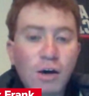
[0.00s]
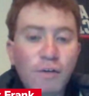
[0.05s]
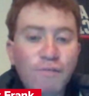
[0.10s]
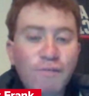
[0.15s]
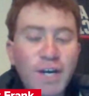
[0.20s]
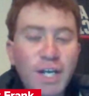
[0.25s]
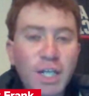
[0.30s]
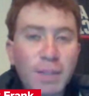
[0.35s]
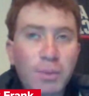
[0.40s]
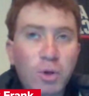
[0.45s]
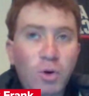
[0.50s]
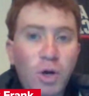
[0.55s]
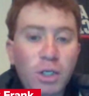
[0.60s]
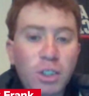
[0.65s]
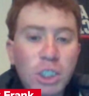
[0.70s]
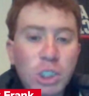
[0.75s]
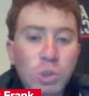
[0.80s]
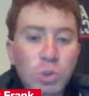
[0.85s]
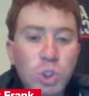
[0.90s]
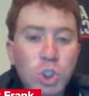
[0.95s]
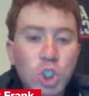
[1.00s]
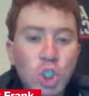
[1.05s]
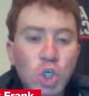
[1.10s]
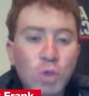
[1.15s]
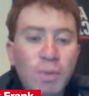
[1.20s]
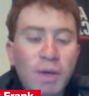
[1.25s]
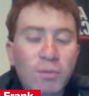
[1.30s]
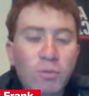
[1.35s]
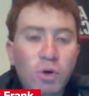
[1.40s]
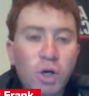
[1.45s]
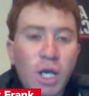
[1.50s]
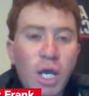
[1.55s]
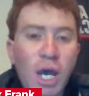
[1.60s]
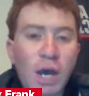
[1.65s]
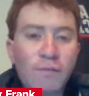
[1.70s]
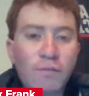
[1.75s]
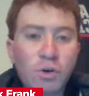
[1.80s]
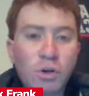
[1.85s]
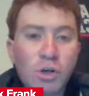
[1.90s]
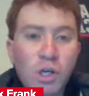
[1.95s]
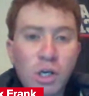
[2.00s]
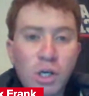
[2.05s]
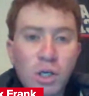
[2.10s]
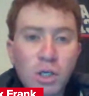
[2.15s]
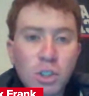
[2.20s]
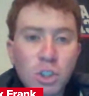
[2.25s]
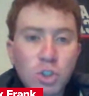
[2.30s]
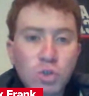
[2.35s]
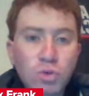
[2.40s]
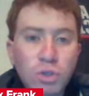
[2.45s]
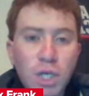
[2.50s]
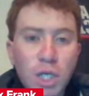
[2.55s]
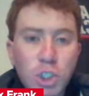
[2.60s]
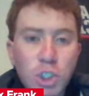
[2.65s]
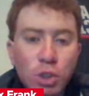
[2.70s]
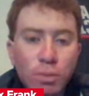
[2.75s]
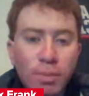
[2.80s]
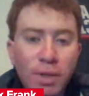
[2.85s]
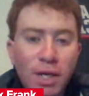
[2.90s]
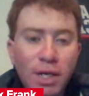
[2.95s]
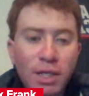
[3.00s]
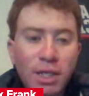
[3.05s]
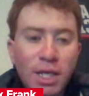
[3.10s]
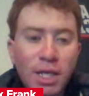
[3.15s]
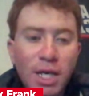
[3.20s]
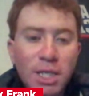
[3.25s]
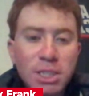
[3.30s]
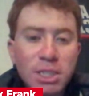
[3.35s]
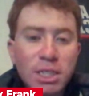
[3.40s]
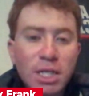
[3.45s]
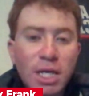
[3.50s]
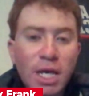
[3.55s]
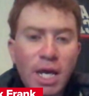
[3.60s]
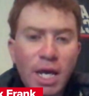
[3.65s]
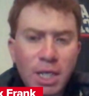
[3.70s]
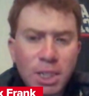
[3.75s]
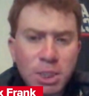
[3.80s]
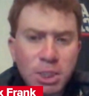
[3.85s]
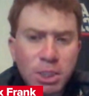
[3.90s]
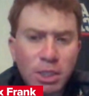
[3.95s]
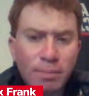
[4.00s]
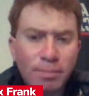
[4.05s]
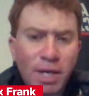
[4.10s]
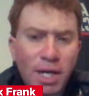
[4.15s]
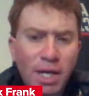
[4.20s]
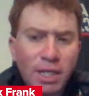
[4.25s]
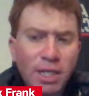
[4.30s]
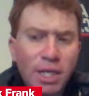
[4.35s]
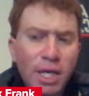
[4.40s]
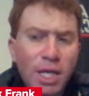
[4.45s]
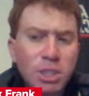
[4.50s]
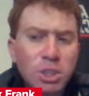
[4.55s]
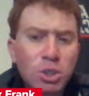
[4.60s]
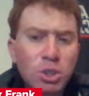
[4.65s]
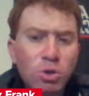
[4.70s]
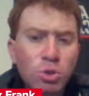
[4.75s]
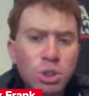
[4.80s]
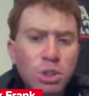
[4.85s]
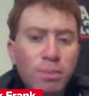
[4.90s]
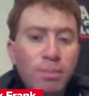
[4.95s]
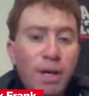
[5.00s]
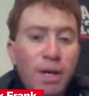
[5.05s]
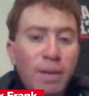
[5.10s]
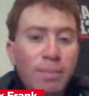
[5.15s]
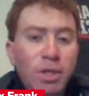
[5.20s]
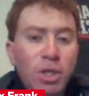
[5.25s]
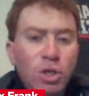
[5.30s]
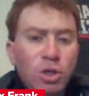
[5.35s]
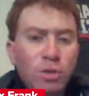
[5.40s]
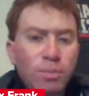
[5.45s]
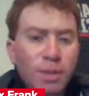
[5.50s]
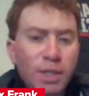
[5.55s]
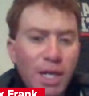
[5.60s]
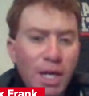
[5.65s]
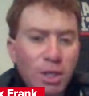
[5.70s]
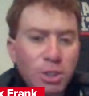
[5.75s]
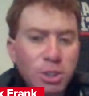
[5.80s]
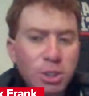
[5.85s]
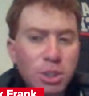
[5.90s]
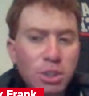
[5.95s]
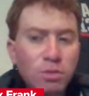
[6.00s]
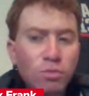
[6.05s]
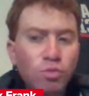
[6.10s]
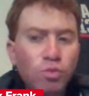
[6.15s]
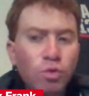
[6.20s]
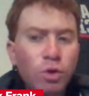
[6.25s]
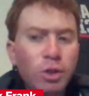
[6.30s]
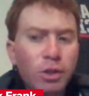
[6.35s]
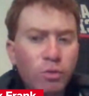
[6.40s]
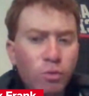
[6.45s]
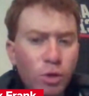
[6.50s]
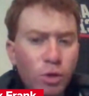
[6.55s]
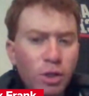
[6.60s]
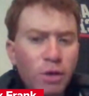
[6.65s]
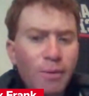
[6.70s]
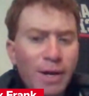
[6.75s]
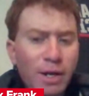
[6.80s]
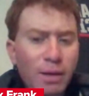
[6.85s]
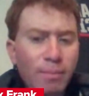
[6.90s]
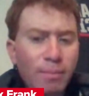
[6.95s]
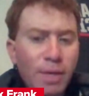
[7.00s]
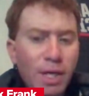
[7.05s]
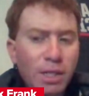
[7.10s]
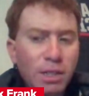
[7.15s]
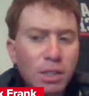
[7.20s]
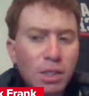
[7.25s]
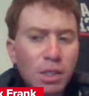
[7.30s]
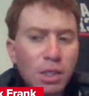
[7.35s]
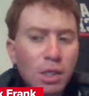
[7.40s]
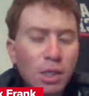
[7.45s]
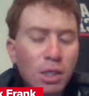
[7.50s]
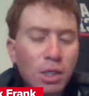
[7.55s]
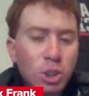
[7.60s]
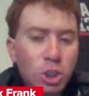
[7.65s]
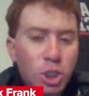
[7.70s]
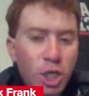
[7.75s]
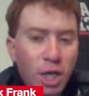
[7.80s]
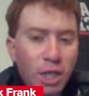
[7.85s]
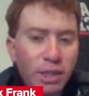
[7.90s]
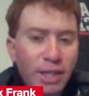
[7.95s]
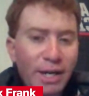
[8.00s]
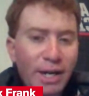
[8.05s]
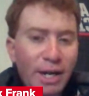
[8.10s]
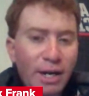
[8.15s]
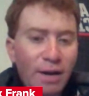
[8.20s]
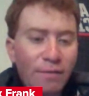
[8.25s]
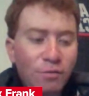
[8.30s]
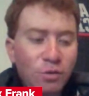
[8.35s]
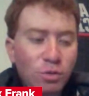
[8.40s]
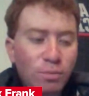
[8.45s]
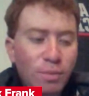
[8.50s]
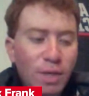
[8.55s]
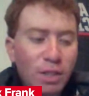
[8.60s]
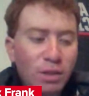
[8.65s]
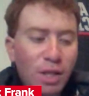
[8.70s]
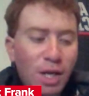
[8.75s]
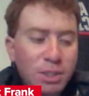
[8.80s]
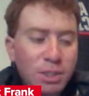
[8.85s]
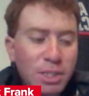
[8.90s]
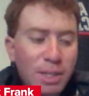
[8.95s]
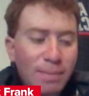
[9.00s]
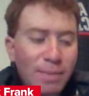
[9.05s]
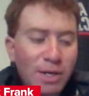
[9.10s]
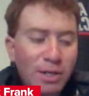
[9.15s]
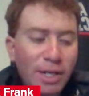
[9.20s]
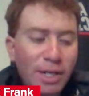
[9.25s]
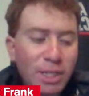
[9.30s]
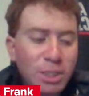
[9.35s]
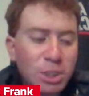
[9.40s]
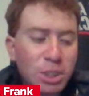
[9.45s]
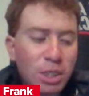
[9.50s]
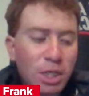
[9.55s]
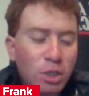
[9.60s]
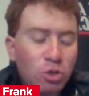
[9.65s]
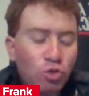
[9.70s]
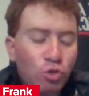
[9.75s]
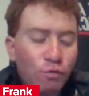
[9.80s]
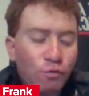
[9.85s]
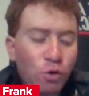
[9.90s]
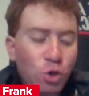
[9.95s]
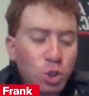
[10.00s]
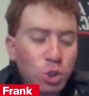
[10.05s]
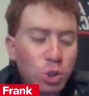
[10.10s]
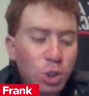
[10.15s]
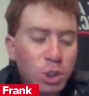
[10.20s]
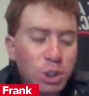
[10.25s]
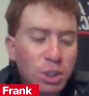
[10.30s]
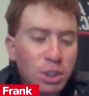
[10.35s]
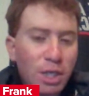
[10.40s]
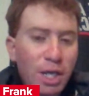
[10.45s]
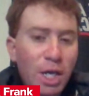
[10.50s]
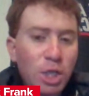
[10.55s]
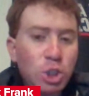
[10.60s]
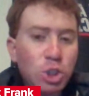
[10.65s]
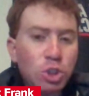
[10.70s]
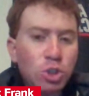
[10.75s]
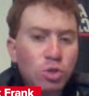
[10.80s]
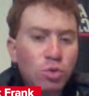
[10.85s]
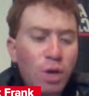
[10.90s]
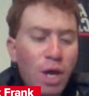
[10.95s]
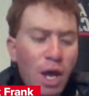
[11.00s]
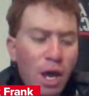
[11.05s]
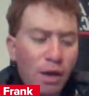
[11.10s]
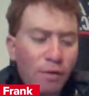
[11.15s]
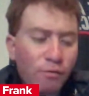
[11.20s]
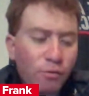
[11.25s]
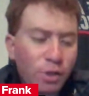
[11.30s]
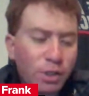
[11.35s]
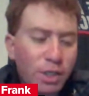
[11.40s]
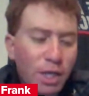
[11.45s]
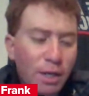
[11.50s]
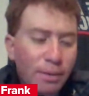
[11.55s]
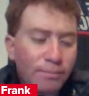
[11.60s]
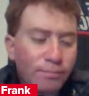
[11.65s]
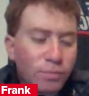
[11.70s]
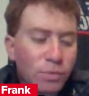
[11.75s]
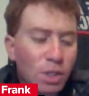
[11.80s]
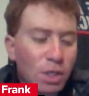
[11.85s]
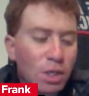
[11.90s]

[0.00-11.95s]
available on YouTube and wherever you get your podcasts. An excellent podcast hosted by Peter Bukowski. Really, really recommend checking that out after you make Locked On Bearcats today your first listen, as you do every day.